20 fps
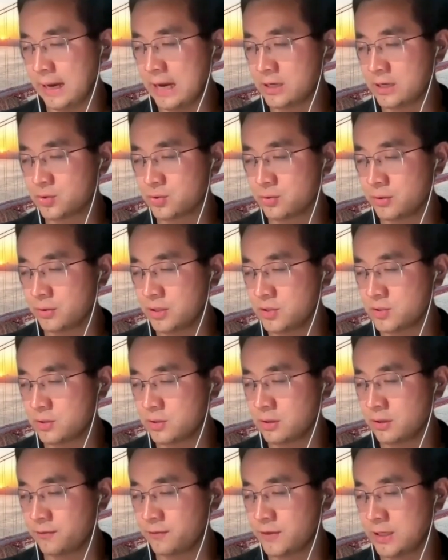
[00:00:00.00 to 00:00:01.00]

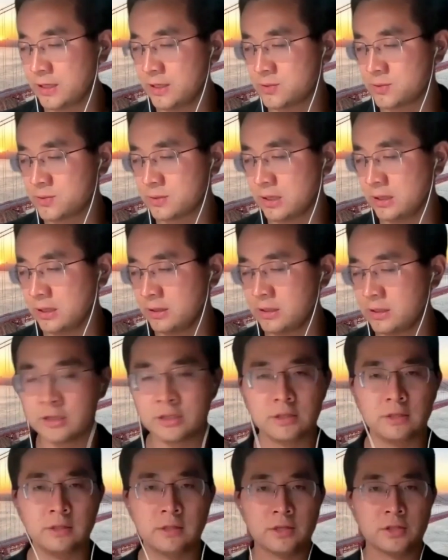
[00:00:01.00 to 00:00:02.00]
actuation of
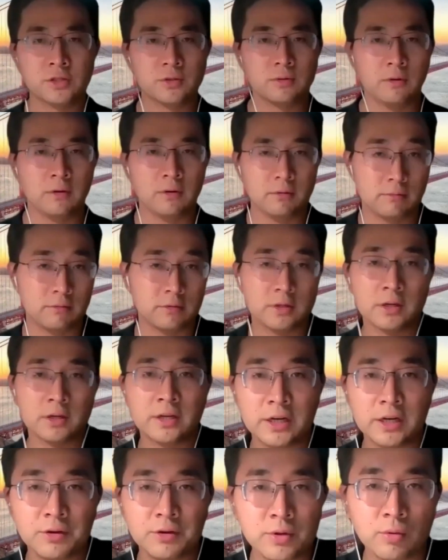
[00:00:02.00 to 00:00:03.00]
the
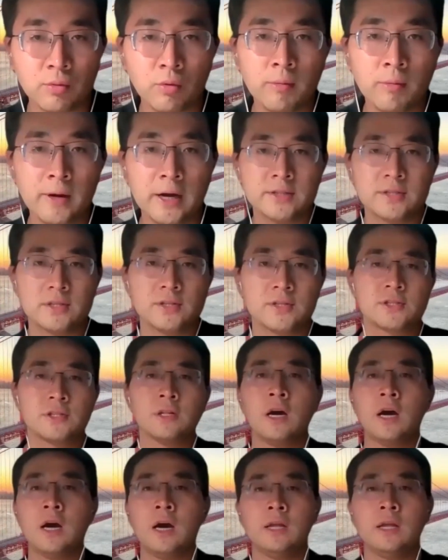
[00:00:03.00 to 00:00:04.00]
current robots is
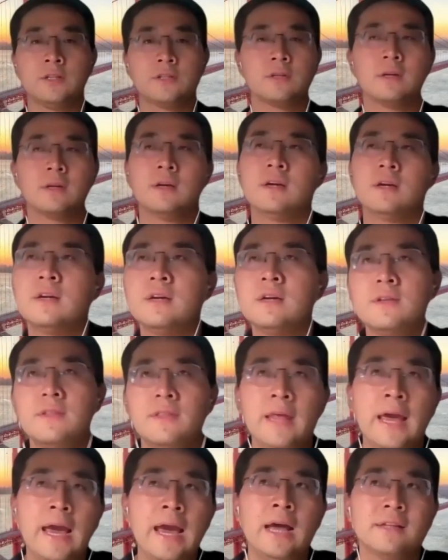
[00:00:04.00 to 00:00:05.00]
not
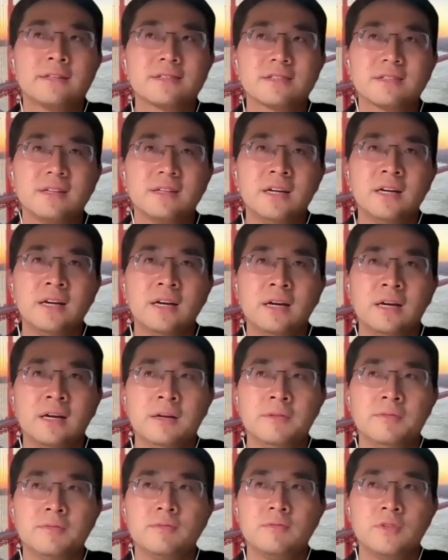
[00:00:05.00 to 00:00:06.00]
that.
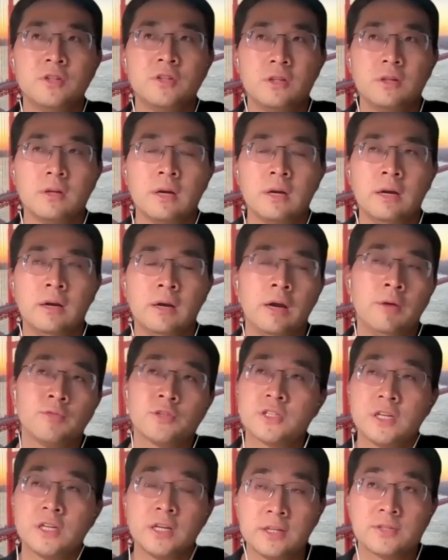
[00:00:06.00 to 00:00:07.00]
I would
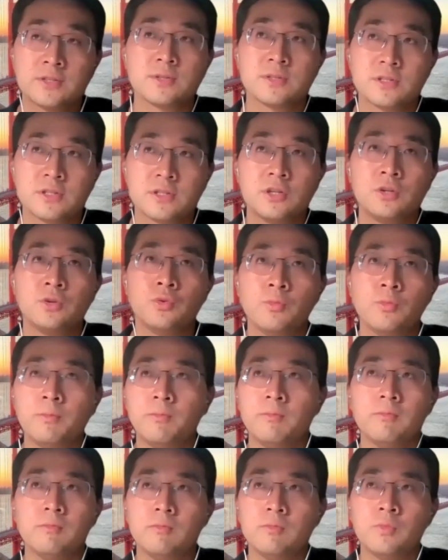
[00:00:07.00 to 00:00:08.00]
say it's still
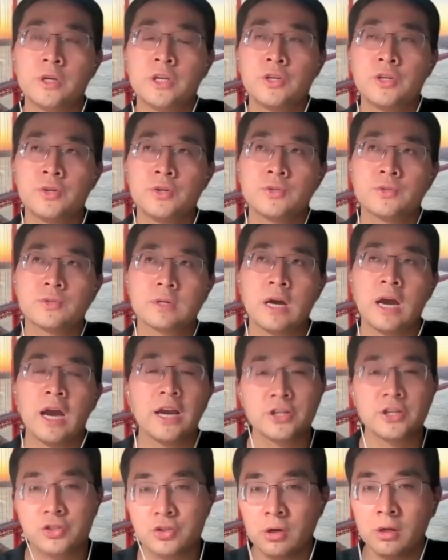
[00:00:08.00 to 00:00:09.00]
we use a
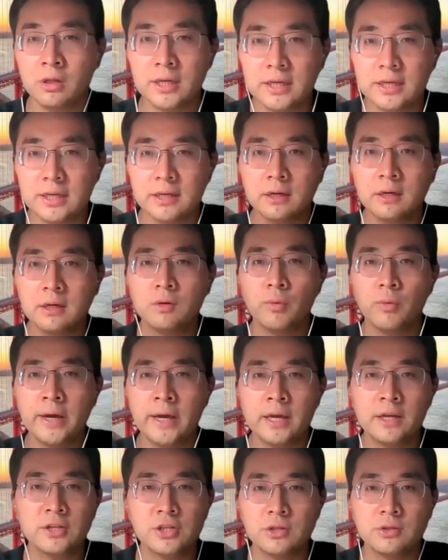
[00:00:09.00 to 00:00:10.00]
hydraulic
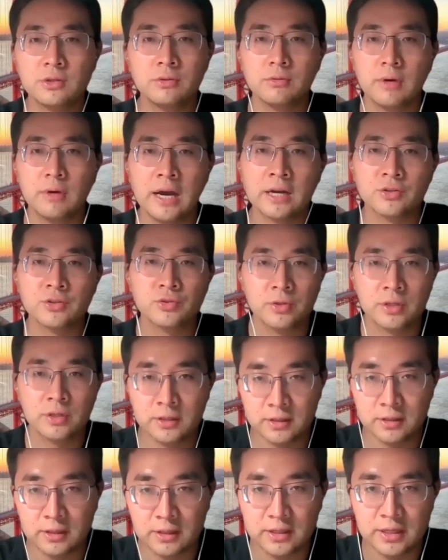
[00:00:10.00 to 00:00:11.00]
way to
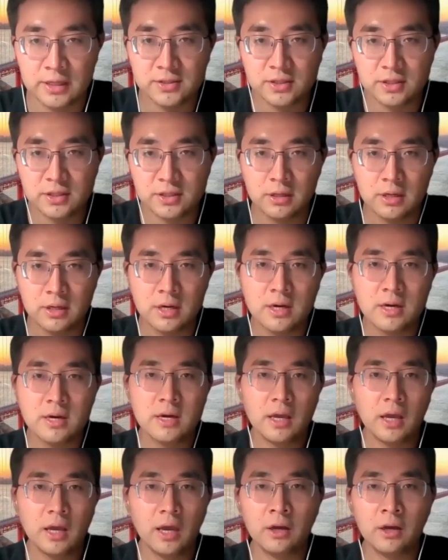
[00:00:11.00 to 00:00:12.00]
actuating the disc,
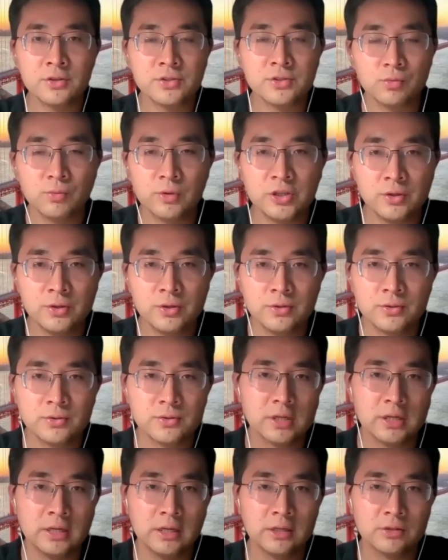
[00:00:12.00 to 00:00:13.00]
and also we
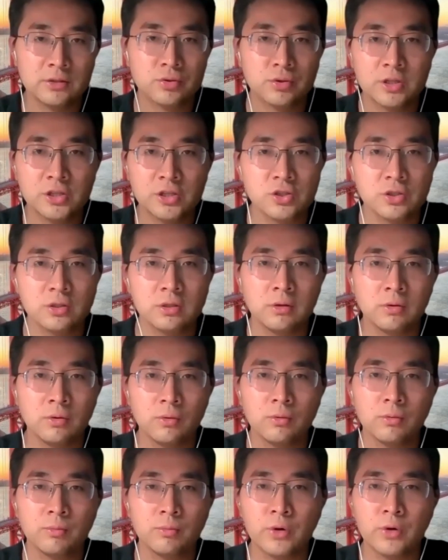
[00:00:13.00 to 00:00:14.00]
use a
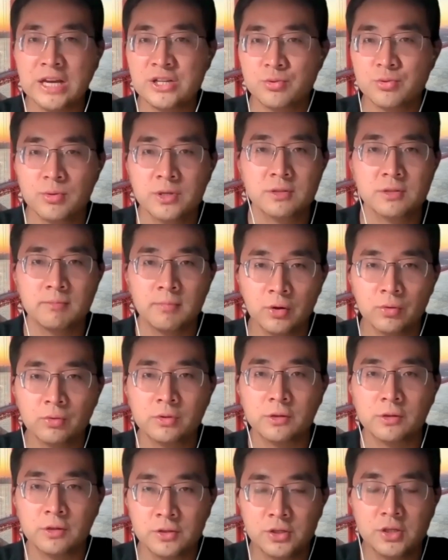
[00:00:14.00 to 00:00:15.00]
traditional brushless
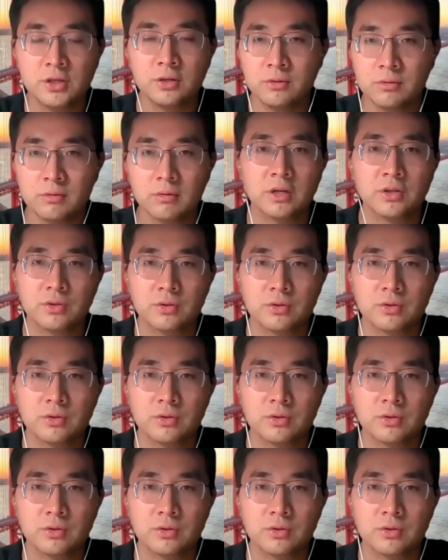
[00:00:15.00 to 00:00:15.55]
motor to